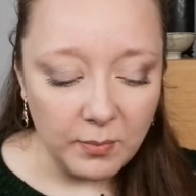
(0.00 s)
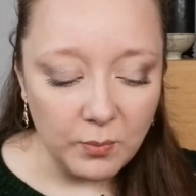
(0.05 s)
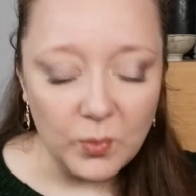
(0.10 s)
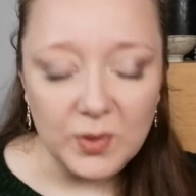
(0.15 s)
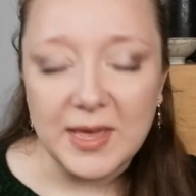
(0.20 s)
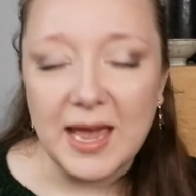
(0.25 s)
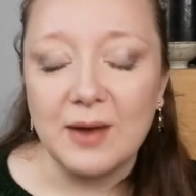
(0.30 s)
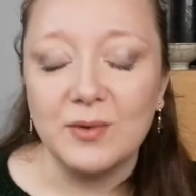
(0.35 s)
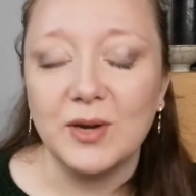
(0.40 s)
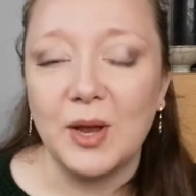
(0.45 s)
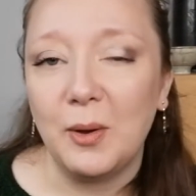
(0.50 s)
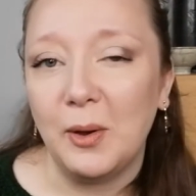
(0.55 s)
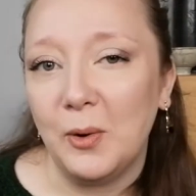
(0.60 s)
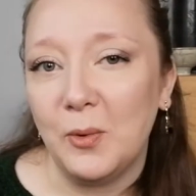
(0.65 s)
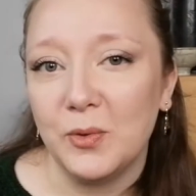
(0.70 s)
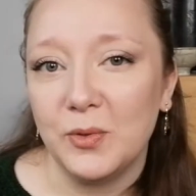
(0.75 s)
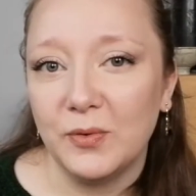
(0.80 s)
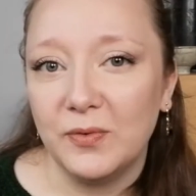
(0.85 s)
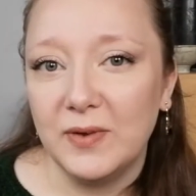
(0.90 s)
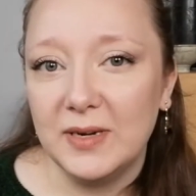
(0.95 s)
without knowing
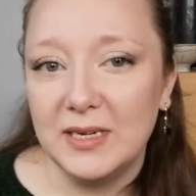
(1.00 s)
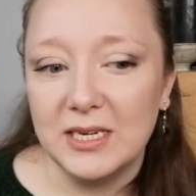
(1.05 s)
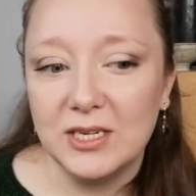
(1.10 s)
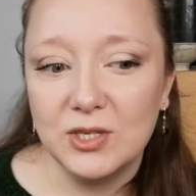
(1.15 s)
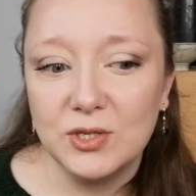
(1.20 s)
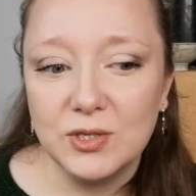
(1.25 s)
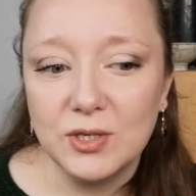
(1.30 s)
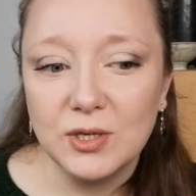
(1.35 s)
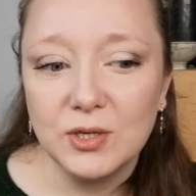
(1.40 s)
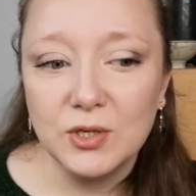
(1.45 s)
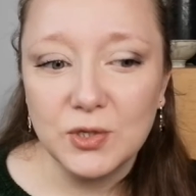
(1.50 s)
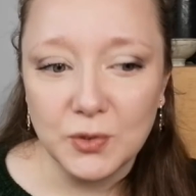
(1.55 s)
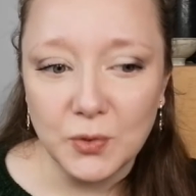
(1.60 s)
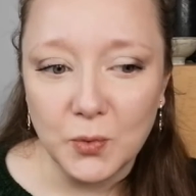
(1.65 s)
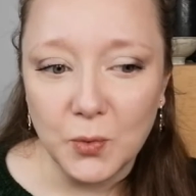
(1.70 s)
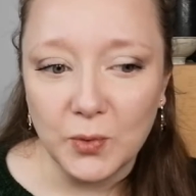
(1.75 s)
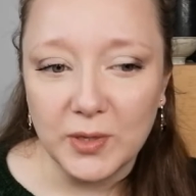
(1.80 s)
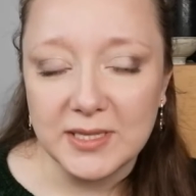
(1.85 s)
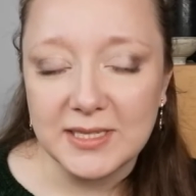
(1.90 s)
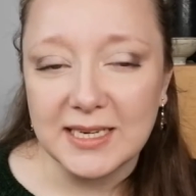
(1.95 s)
what the finished
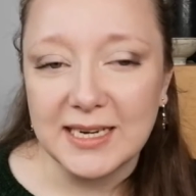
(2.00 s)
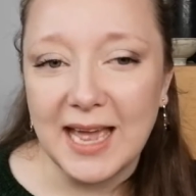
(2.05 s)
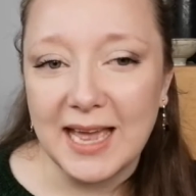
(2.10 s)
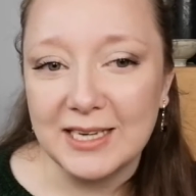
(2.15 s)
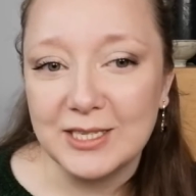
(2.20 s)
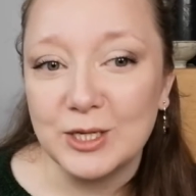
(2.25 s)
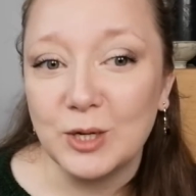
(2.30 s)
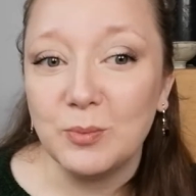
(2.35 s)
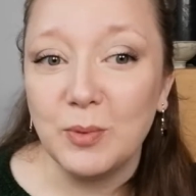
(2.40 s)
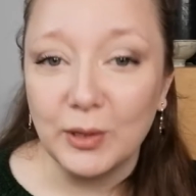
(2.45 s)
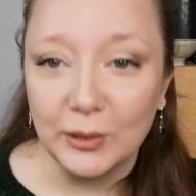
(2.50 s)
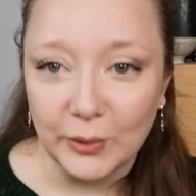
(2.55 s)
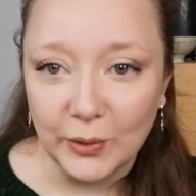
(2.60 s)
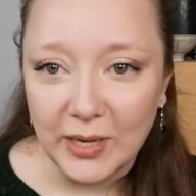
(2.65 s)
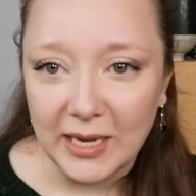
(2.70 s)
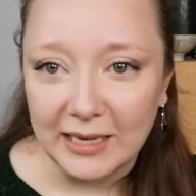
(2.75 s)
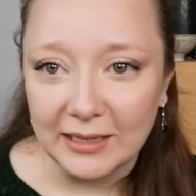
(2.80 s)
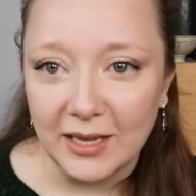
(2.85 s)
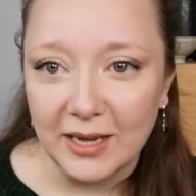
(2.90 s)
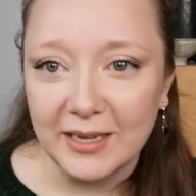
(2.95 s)
shawl is going to end up
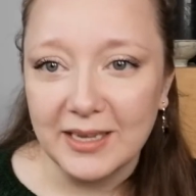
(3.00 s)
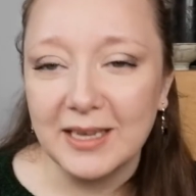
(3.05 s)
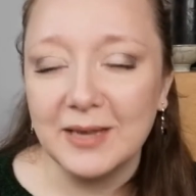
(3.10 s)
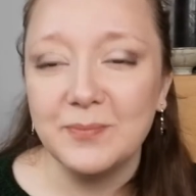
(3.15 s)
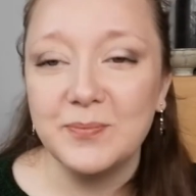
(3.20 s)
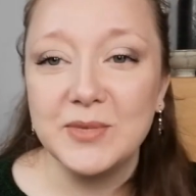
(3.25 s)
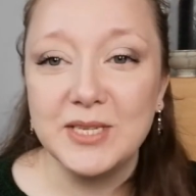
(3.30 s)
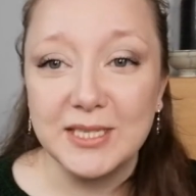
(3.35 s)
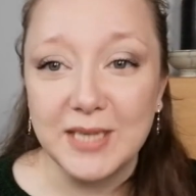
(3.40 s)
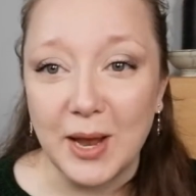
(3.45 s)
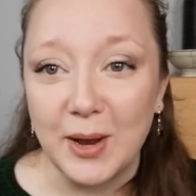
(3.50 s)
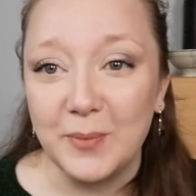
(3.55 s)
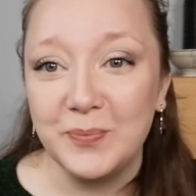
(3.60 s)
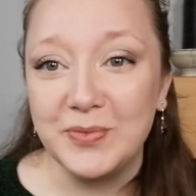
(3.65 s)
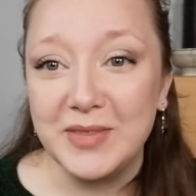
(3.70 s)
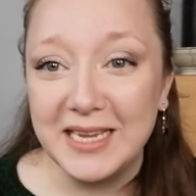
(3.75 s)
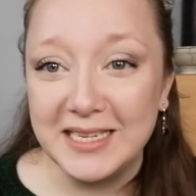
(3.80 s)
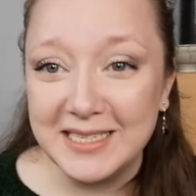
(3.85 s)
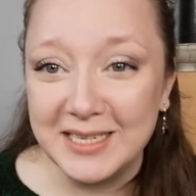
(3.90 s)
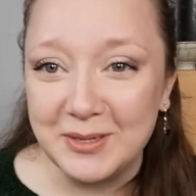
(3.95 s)
looking like. So
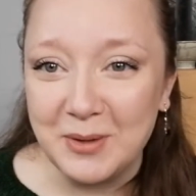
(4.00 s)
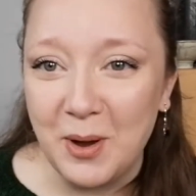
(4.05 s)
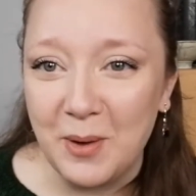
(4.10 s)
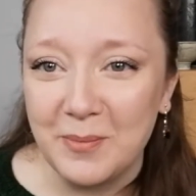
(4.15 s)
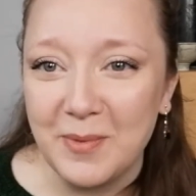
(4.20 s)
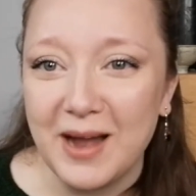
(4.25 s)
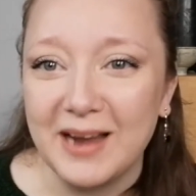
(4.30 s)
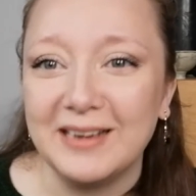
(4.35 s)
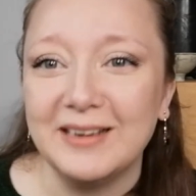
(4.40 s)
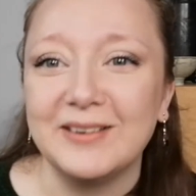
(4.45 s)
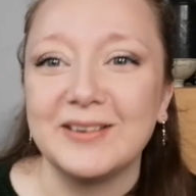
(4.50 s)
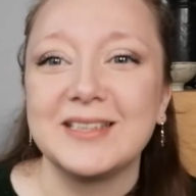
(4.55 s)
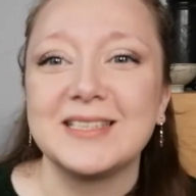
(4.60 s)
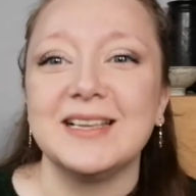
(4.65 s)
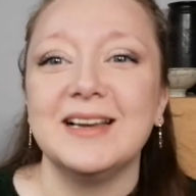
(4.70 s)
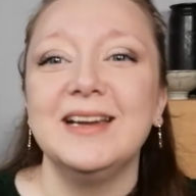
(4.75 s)
this is what mine looks